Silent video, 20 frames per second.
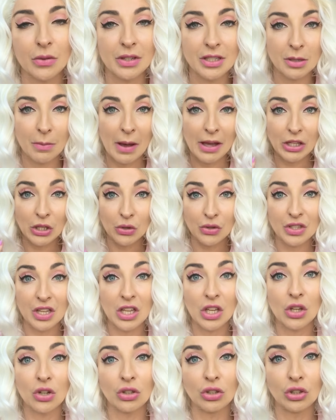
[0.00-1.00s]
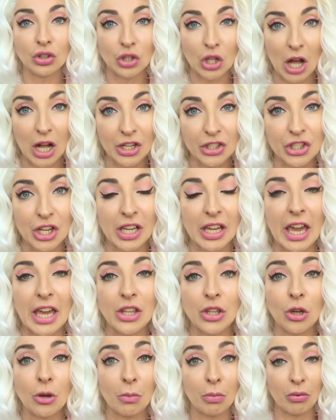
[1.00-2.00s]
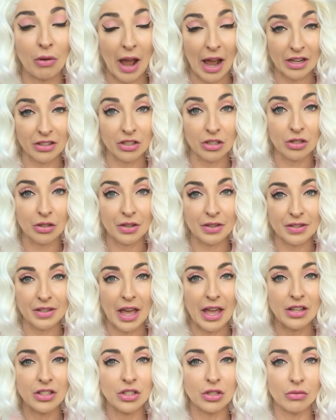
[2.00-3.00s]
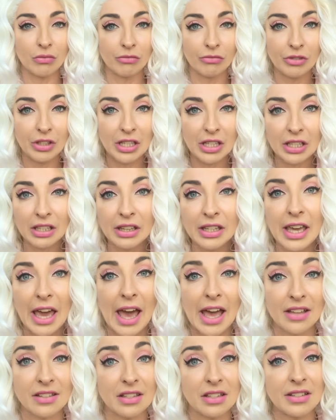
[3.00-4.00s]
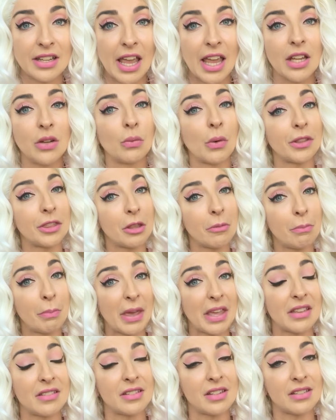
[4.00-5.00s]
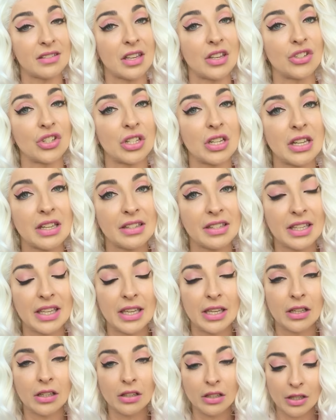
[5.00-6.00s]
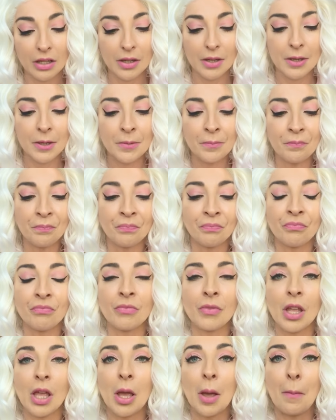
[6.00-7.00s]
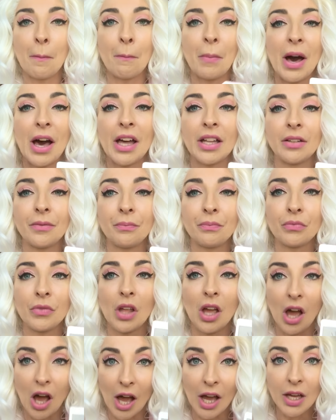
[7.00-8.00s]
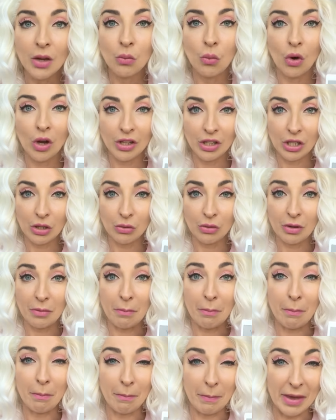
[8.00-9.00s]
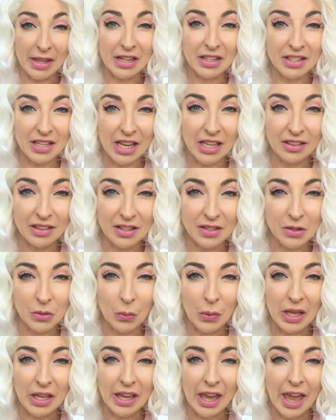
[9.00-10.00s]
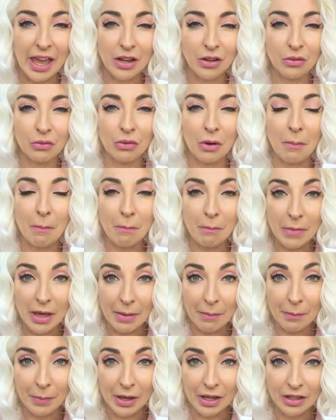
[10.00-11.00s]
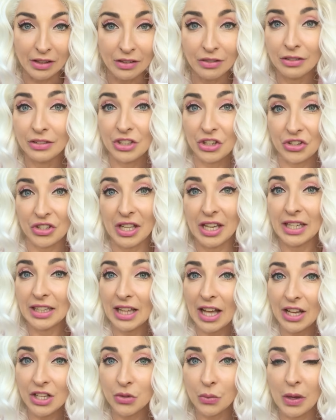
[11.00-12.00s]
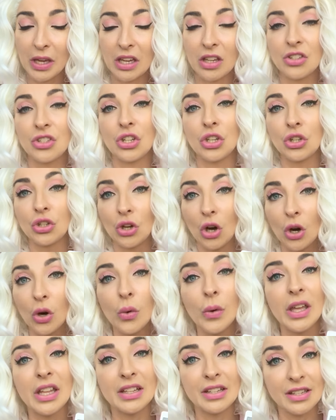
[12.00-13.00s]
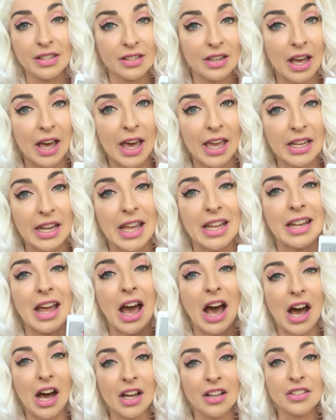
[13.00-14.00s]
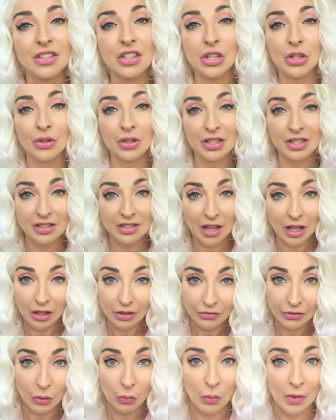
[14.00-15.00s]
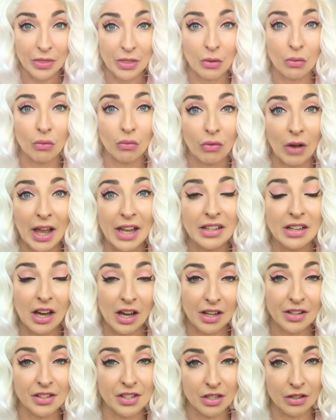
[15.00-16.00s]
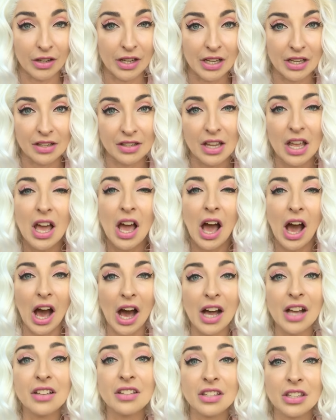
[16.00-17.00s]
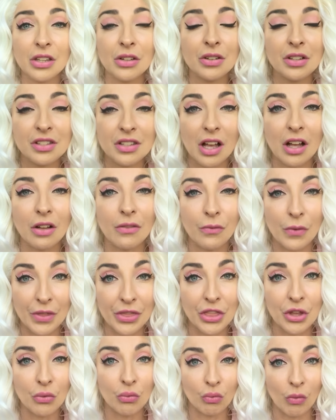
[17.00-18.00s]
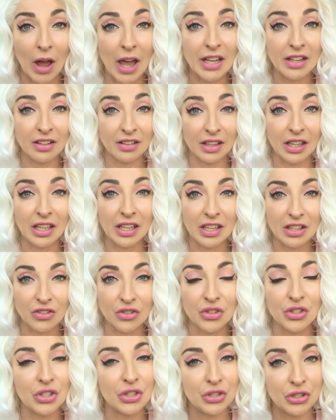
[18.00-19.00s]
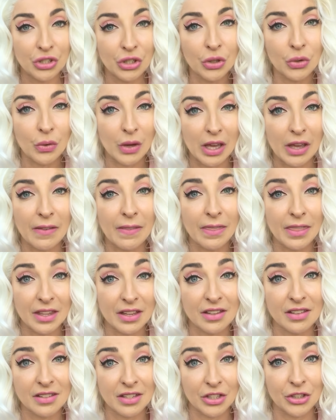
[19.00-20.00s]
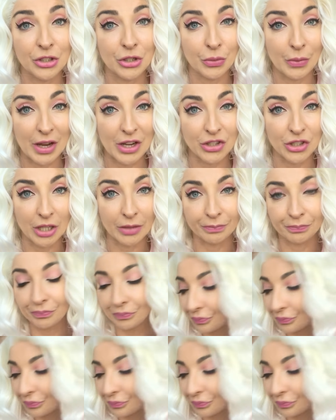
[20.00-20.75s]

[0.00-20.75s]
So it's about using your logic and your practical side to really ascertain what the best decision is here. But I want you to meditate this week and remember, just like last week, to go inside and ask yourself what the right answer is. Ask yourself what the right thing is to do in this situation.